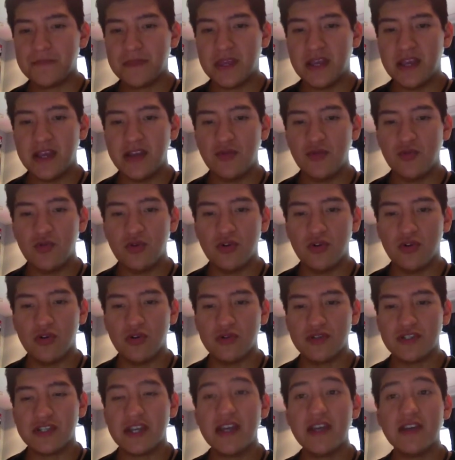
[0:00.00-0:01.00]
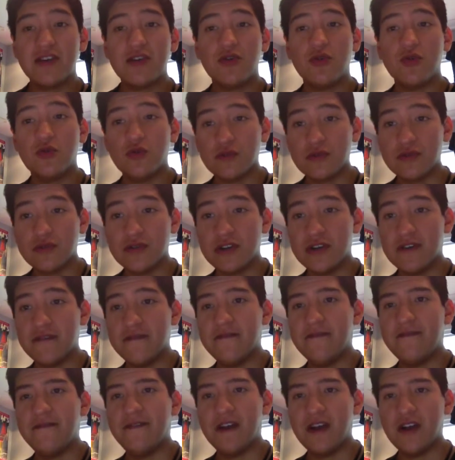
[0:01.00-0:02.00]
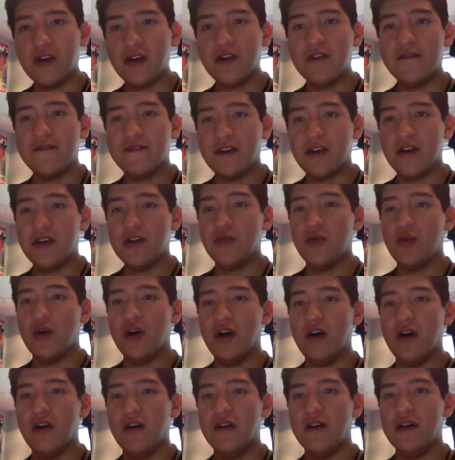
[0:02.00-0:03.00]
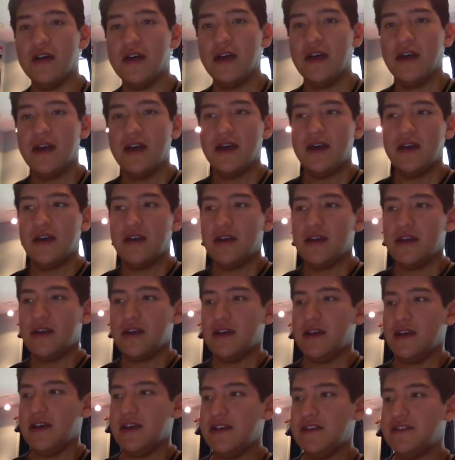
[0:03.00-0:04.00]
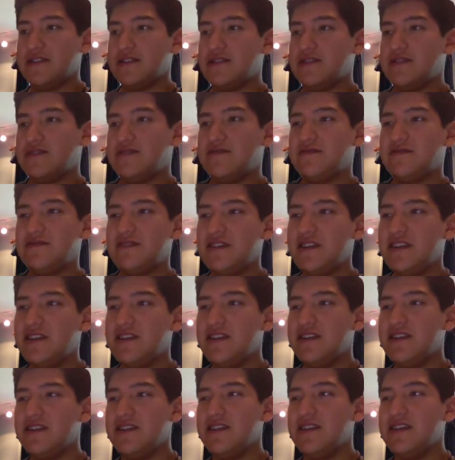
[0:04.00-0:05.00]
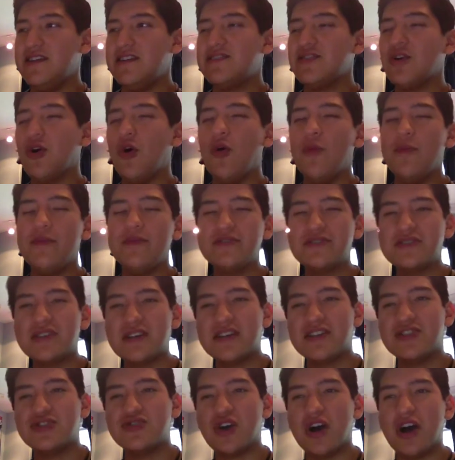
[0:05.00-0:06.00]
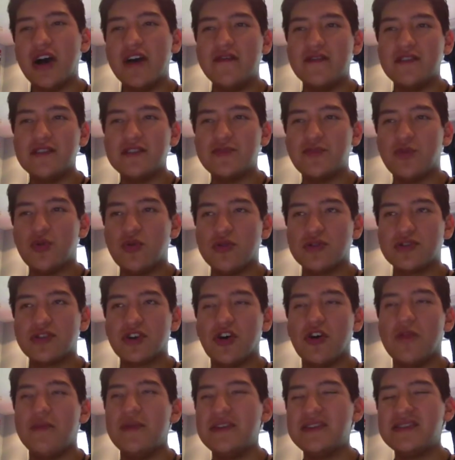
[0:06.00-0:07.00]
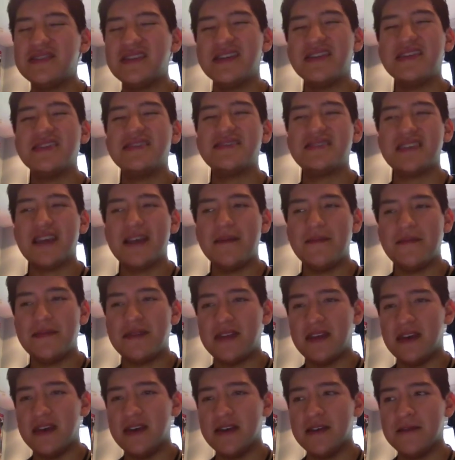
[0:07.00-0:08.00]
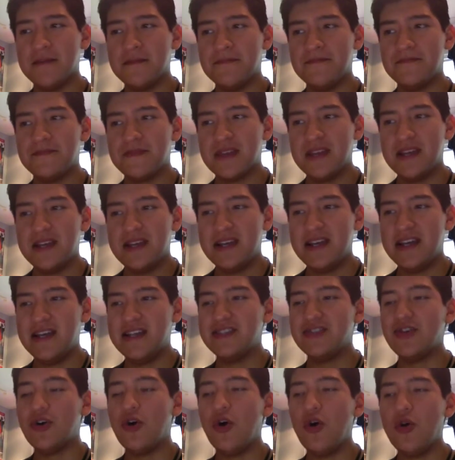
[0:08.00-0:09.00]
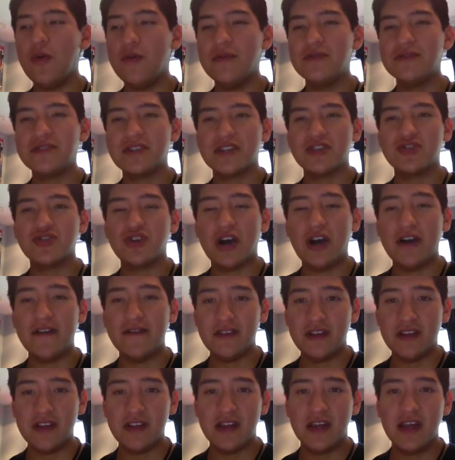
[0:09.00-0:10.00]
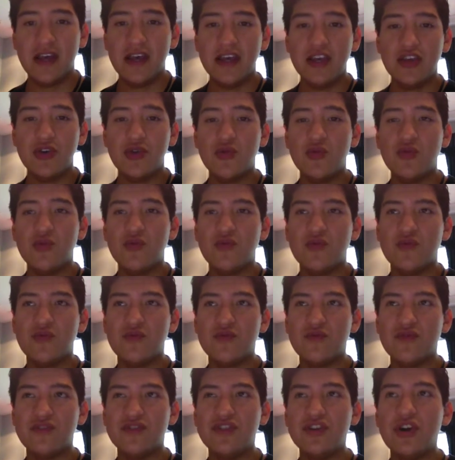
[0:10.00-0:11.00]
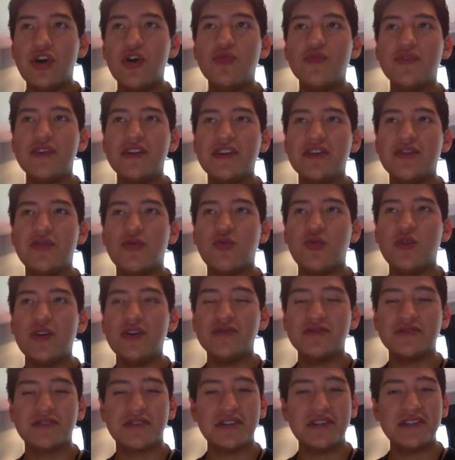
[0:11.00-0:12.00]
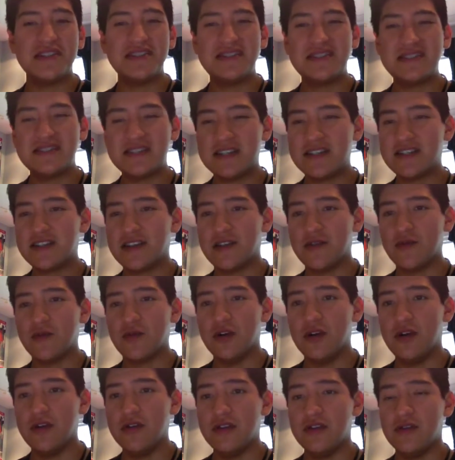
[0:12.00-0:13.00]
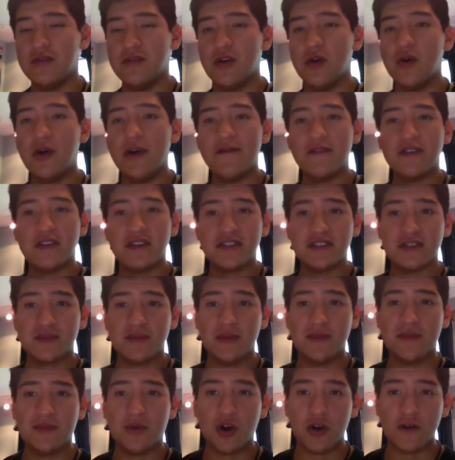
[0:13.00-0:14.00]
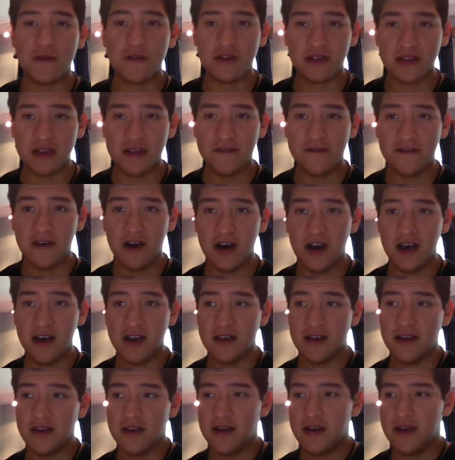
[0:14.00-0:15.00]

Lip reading: It will take cornering very, very well. It's almost like driving a sports car, but it's not the same thing. It's almost like driving it. You know that the wheels are going to stick to the road. You know everything's going to be perfectly fine.